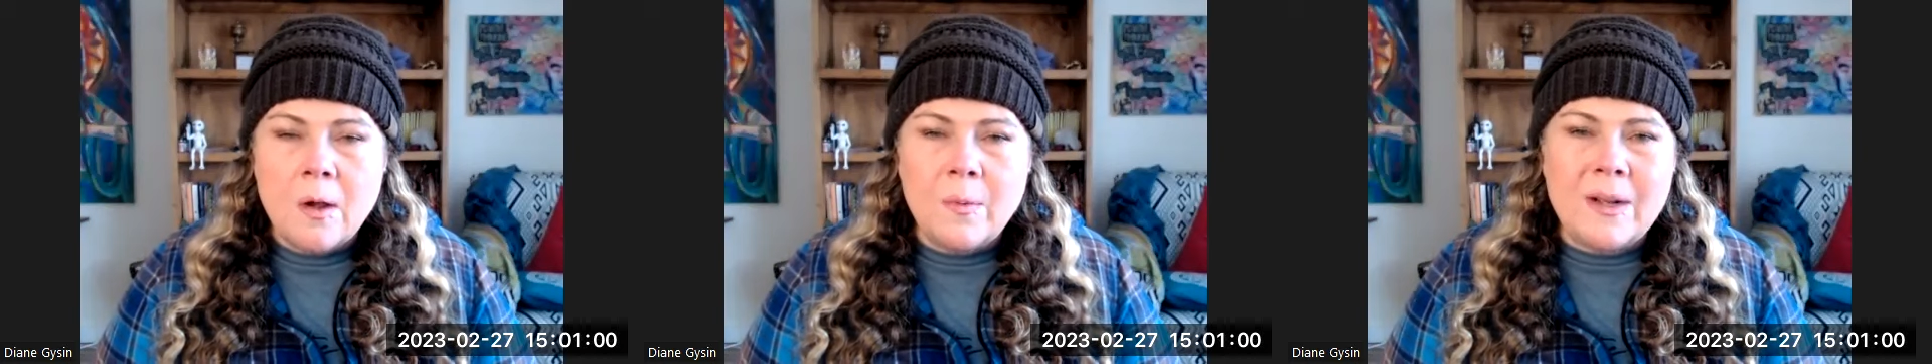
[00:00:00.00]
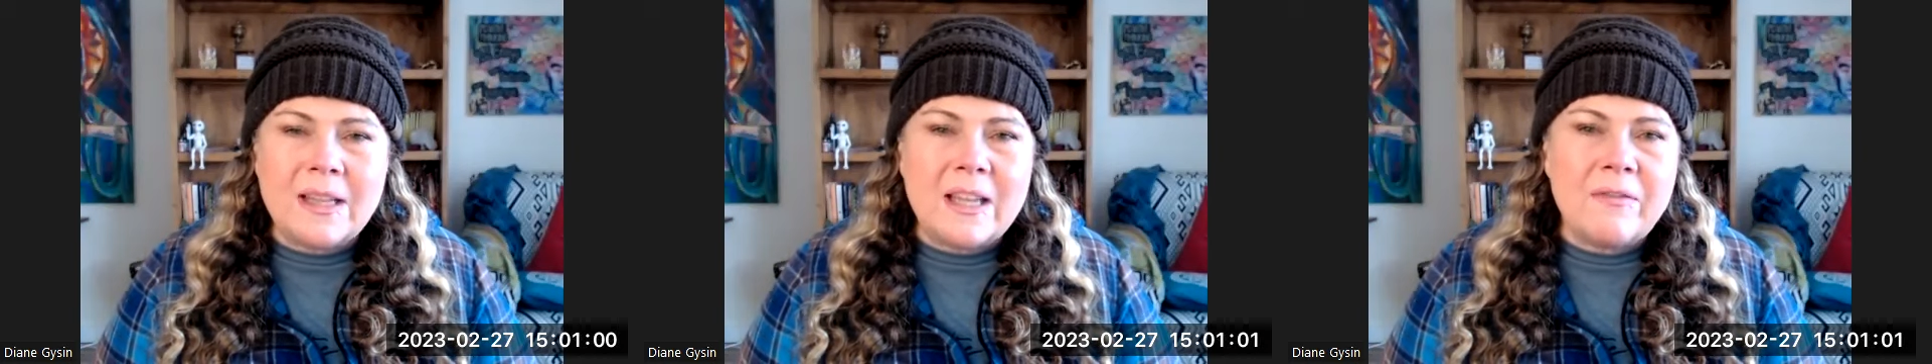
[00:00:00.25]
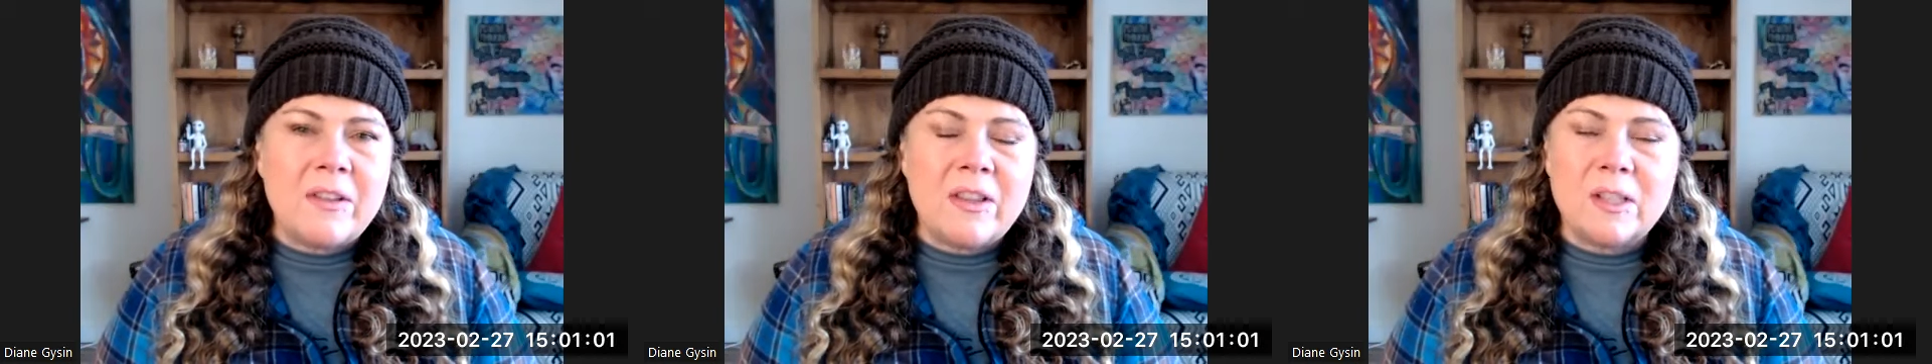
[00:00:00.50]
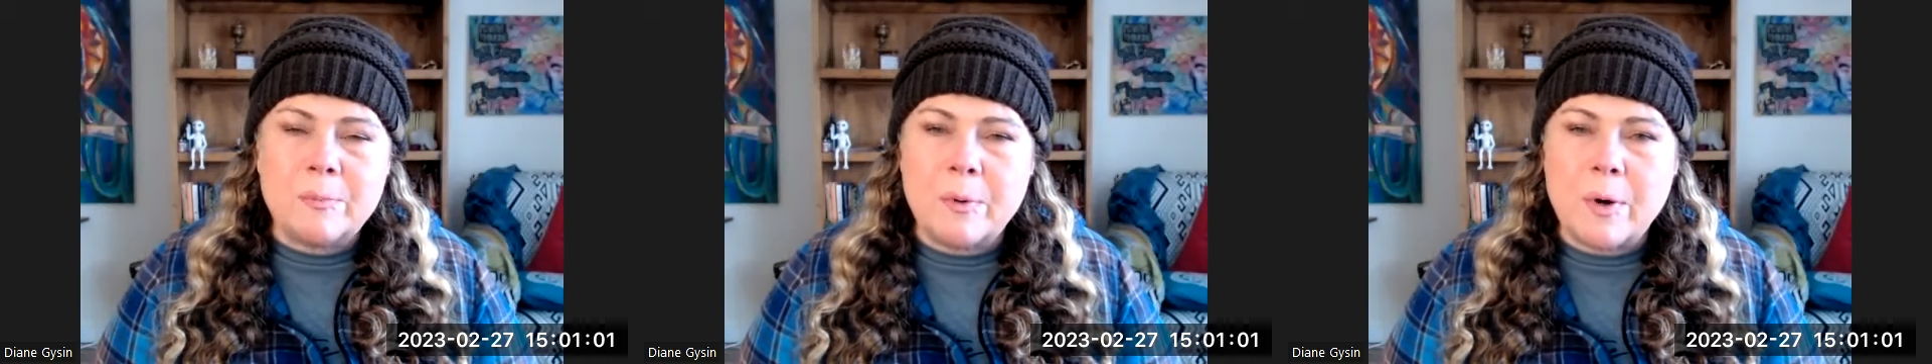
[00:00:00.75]
We live in
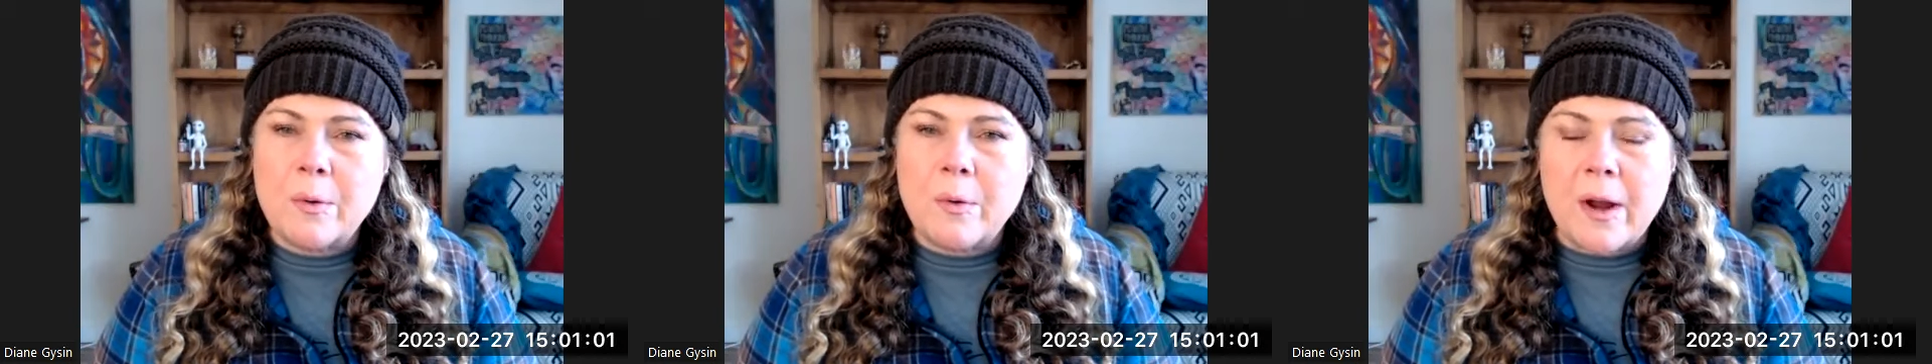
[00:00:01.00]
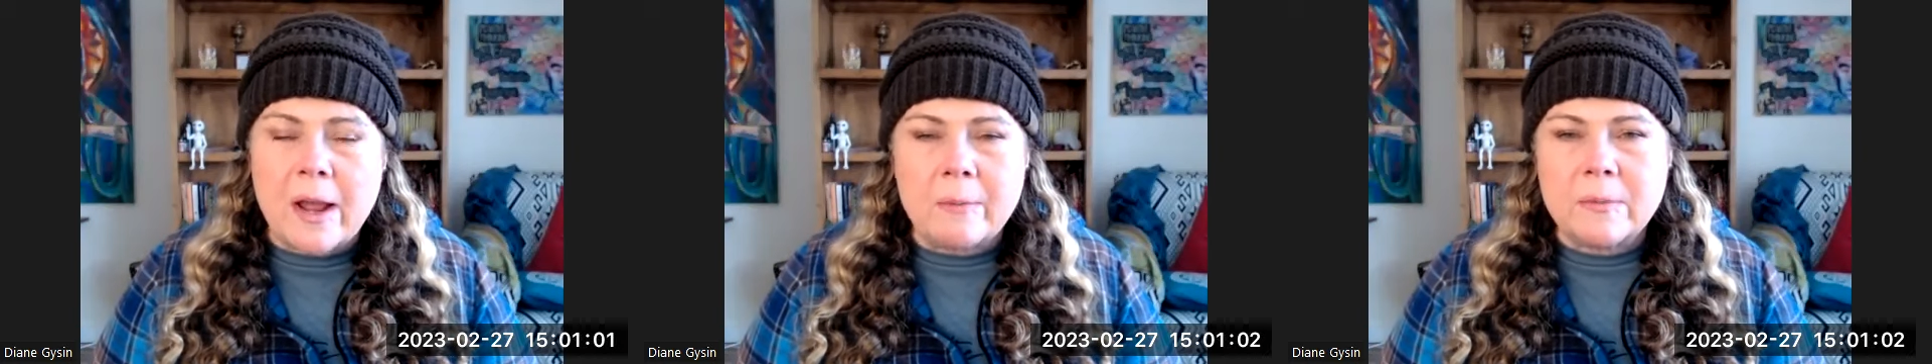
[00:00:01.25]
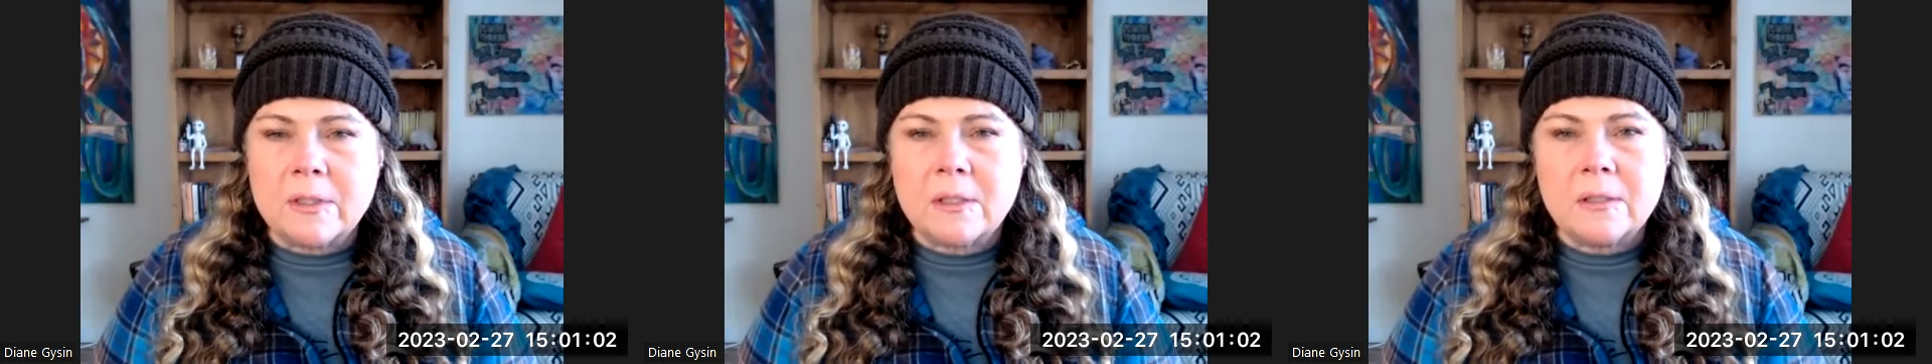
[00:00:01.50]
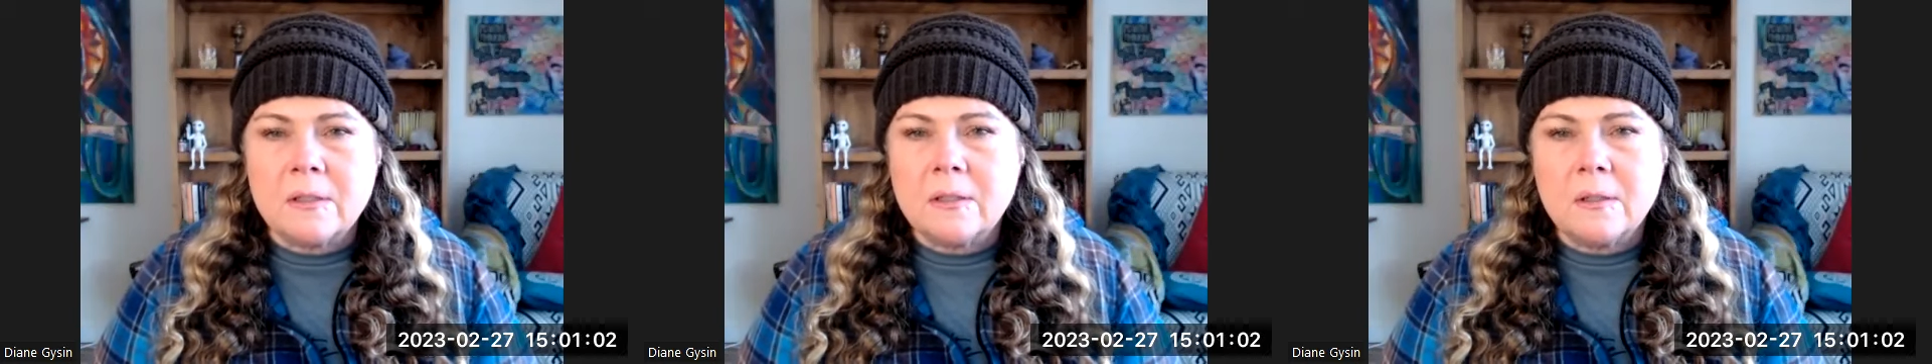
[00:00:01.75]
these programs.